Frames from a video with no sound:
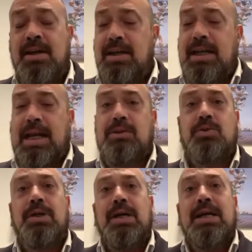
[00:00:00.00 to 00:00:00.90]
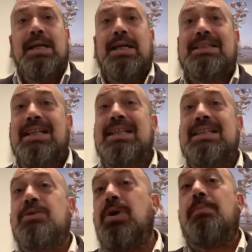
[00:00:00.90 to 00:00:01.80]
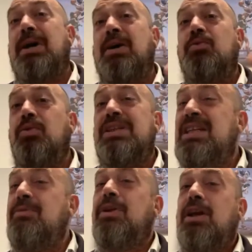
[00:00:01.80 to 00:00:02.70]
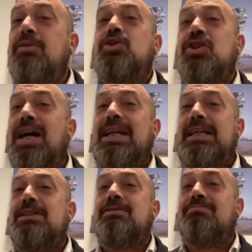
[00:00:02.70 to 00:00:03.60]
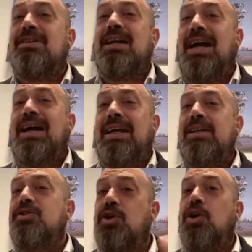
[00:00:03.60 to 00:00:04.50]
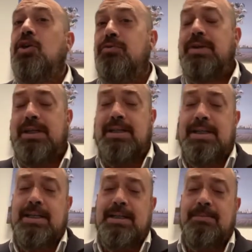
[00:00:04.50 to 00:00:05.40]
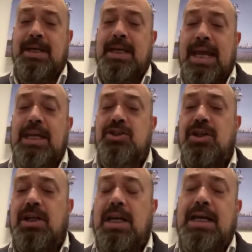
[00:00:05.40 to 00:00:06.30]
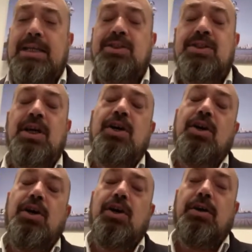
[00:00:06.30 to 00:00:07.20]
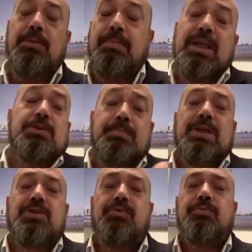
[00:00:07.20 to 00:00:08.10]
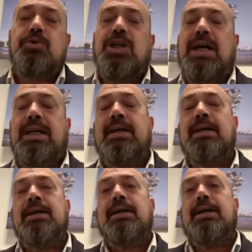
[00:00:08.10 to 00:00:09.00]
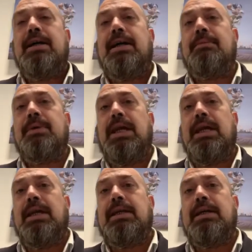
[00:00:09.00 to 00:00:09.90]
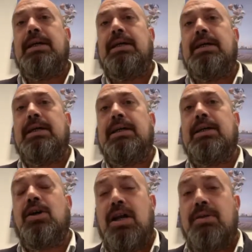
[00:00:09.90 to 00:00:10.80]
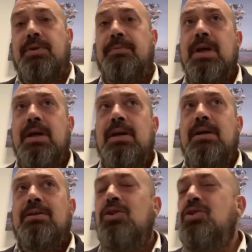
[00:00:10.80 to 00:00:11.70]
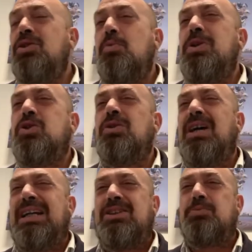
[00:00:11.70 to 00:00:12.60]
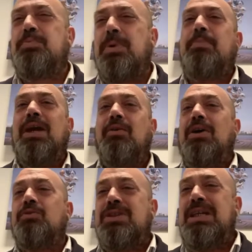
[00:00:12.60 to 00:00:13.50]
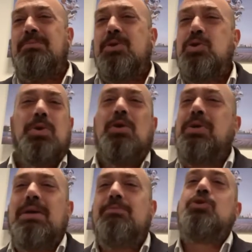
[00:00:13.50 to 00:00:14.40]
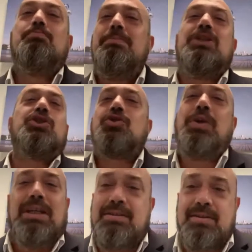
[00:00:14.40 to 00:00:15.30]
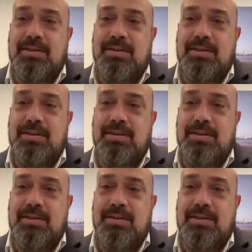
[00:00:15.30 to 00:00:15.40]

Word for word: Nertu. I said, listen, we're about to receive a lot of Chinese clients over um, and Asian clients, uh, but especially from China, um, in uh, Carnival. Don't you think we should like just prepare our team because we don't want them to mistreat